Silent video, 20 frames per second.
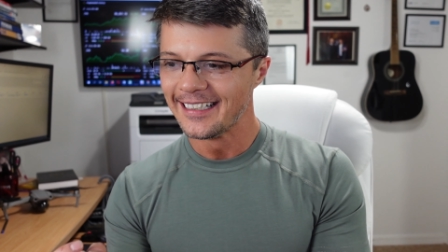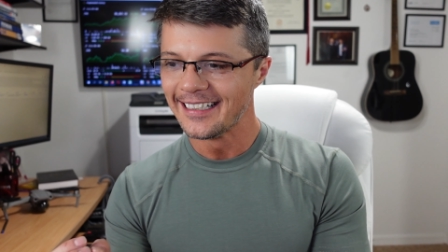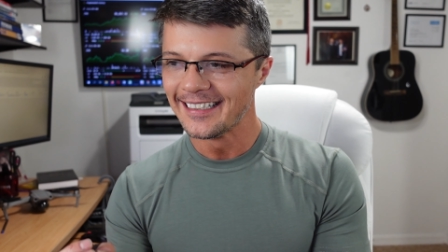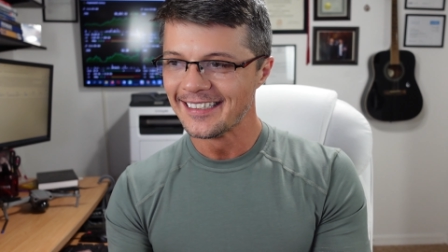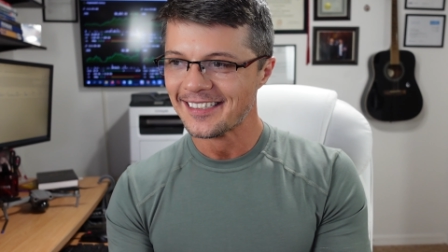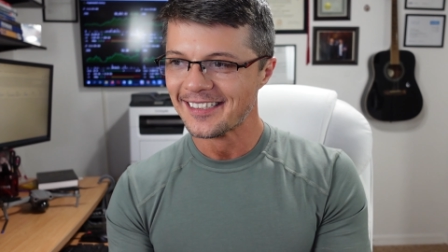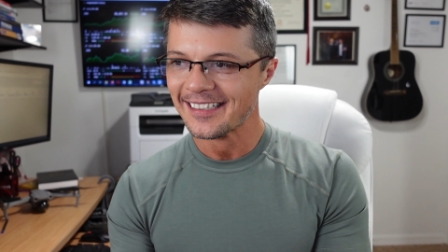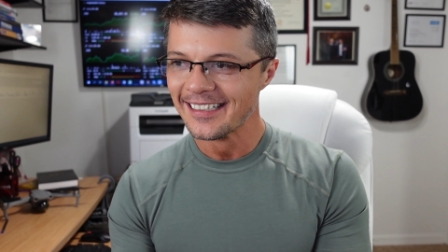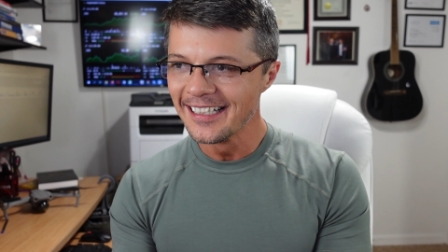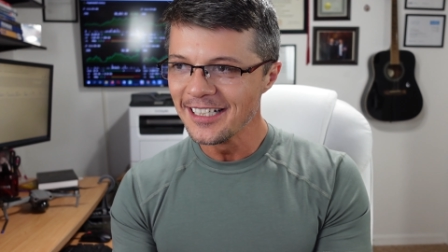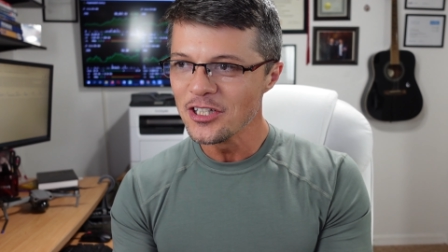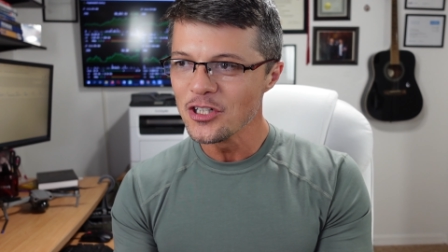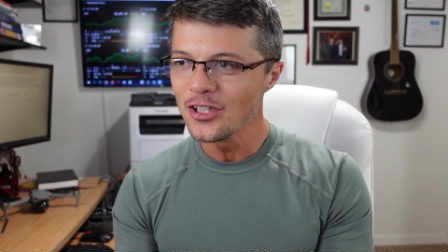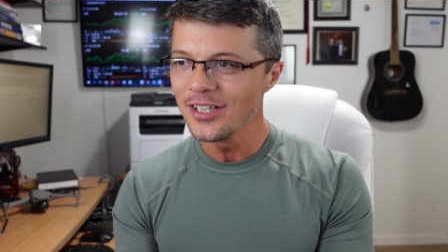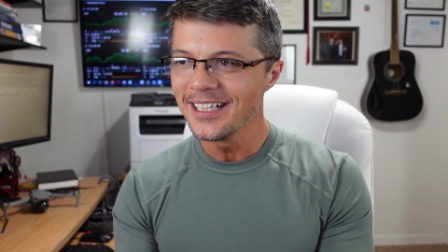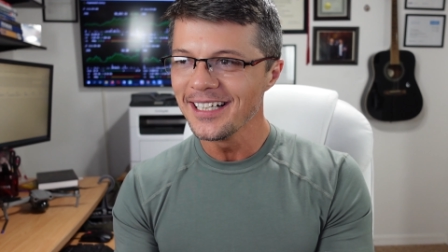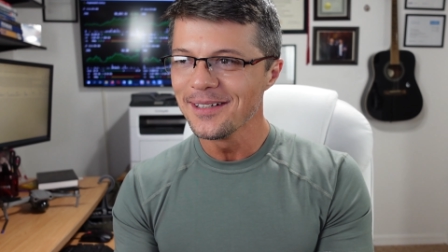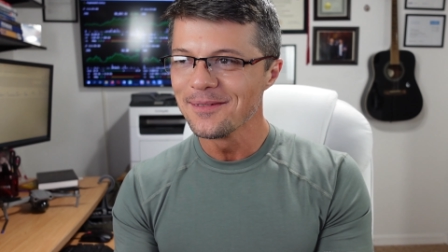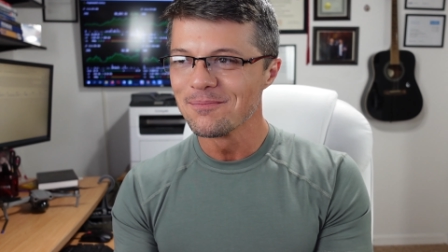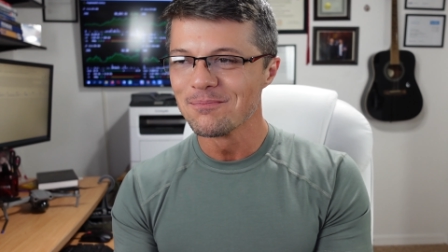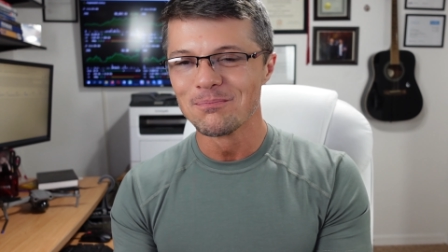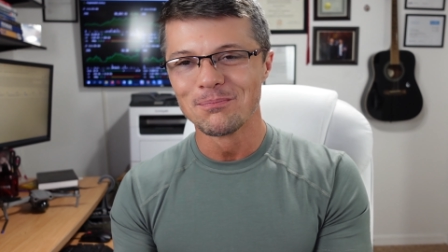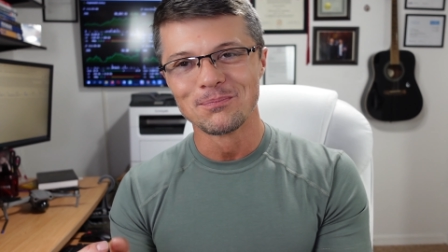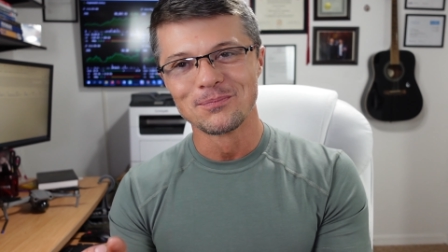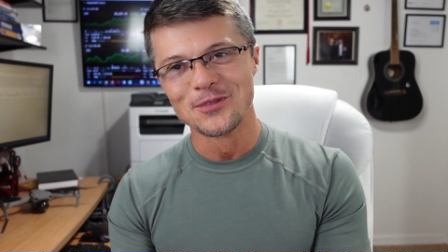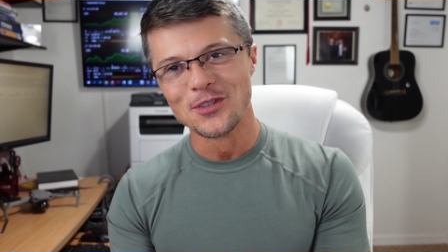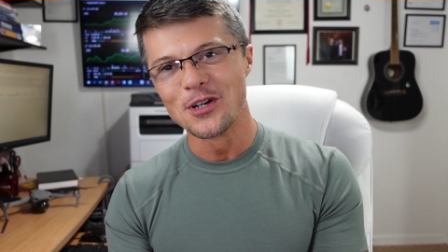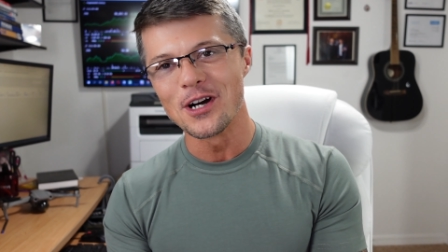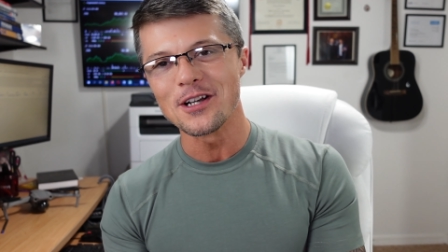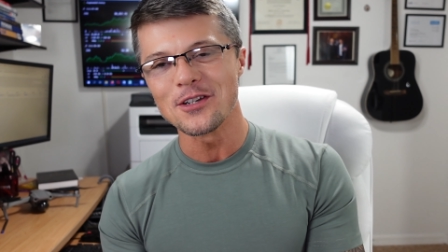it's literally
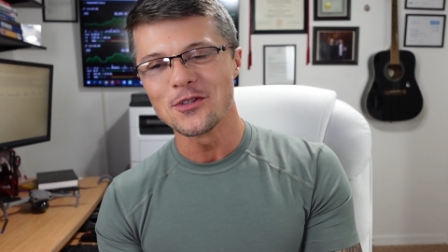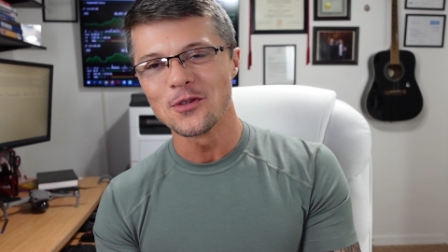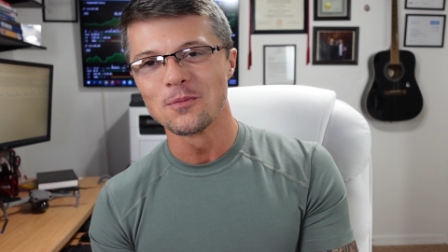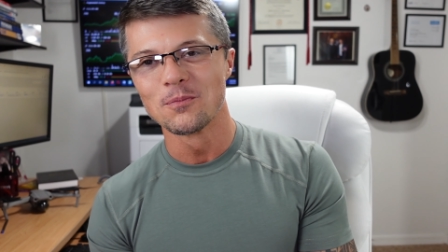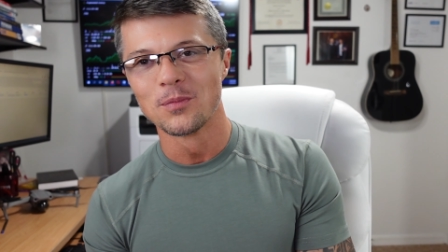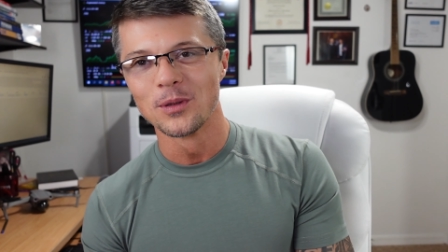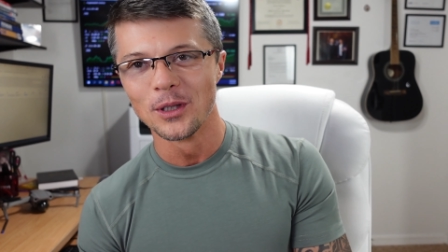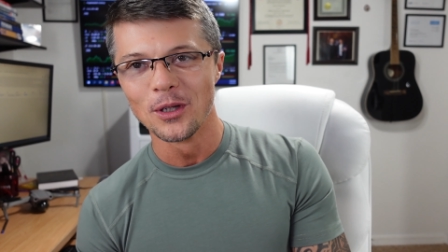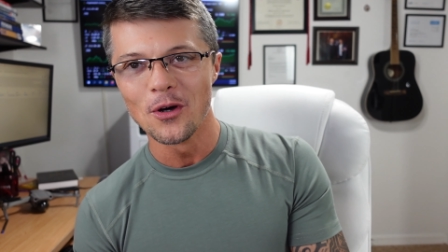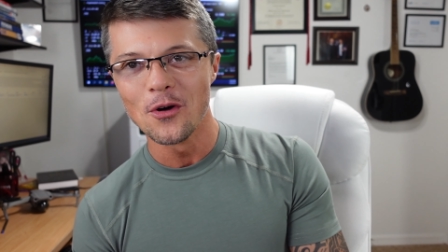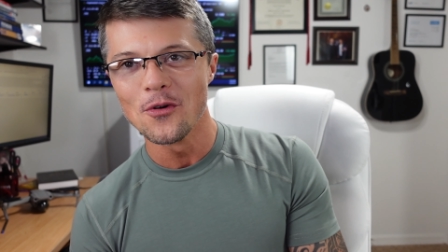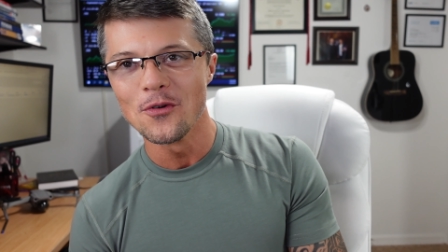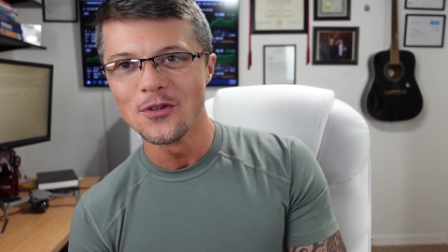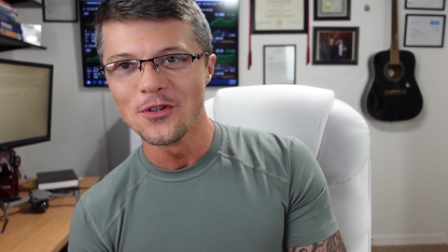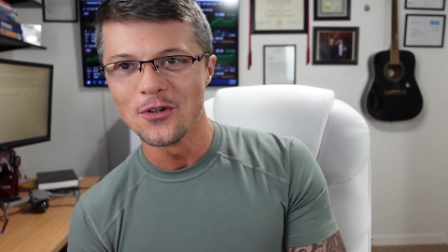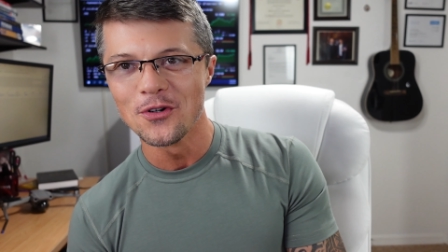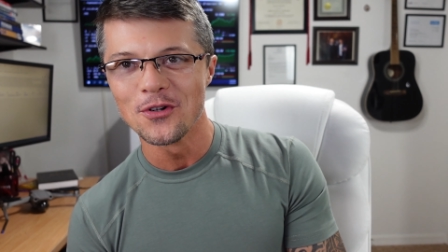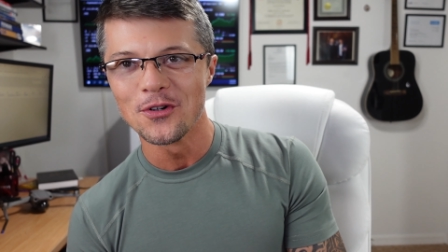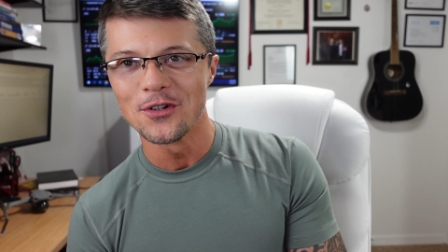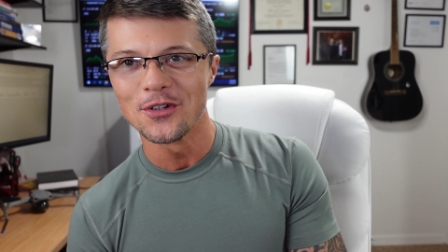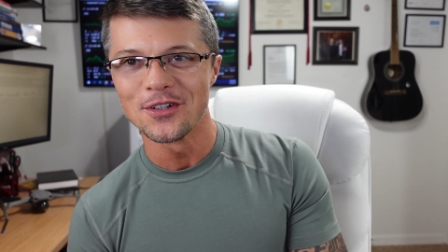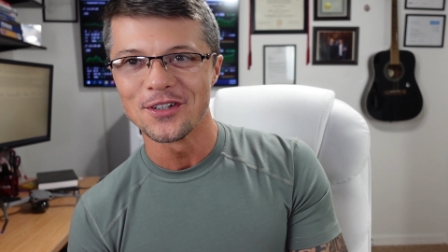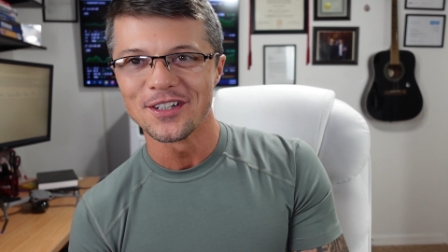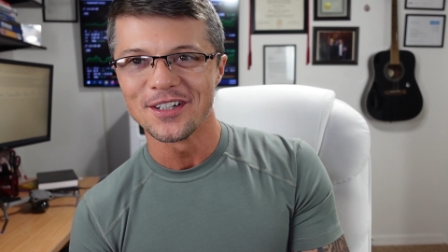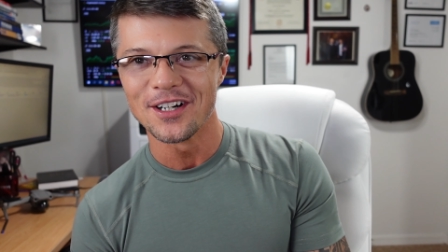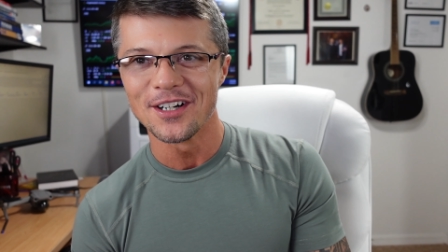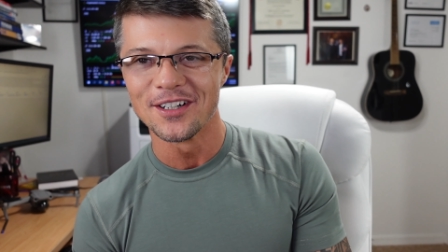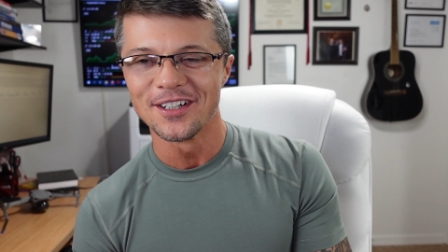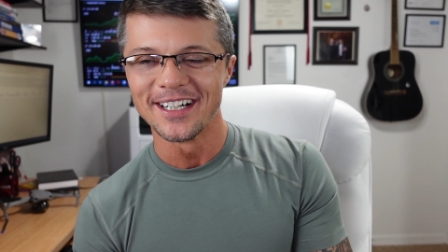tries to blow your